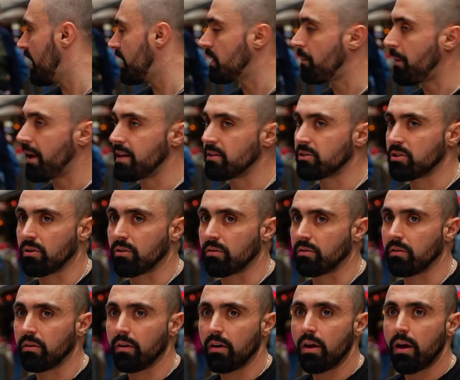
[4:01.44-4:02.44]
it depends
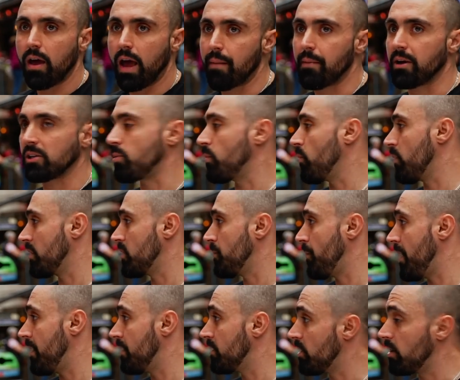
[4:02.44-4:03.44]
on how much we want to
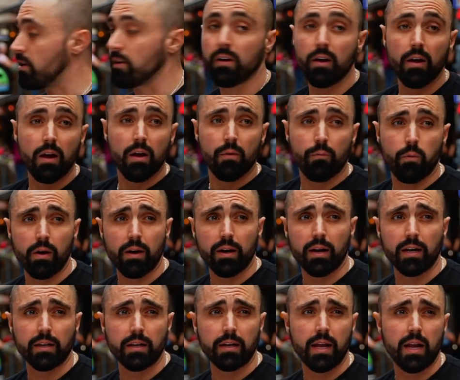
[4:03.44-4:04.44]
spend. So yeah. we're in
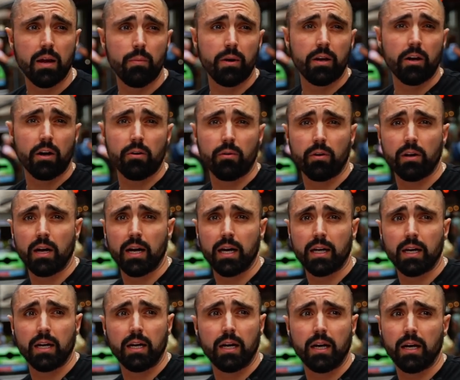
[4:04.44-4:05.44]
London here and we go to a,
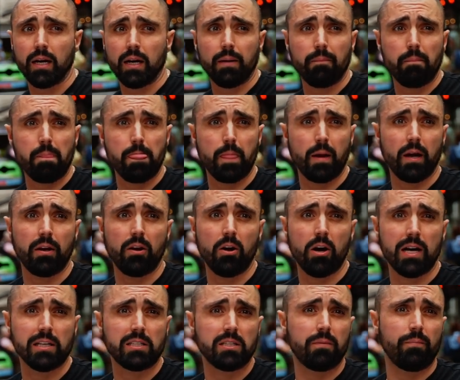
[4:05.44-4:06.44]
like a, a
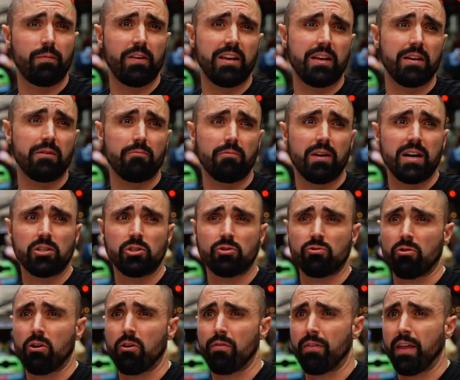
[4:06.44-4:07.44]
nice vegan
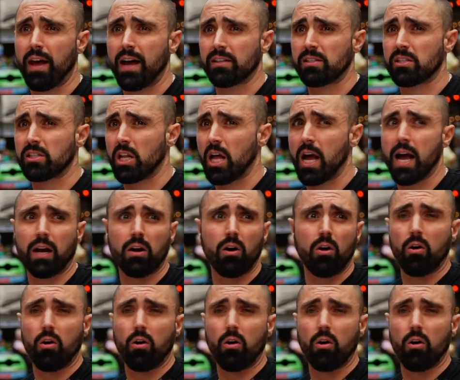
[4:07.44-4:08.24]
restaurant that's yeah. like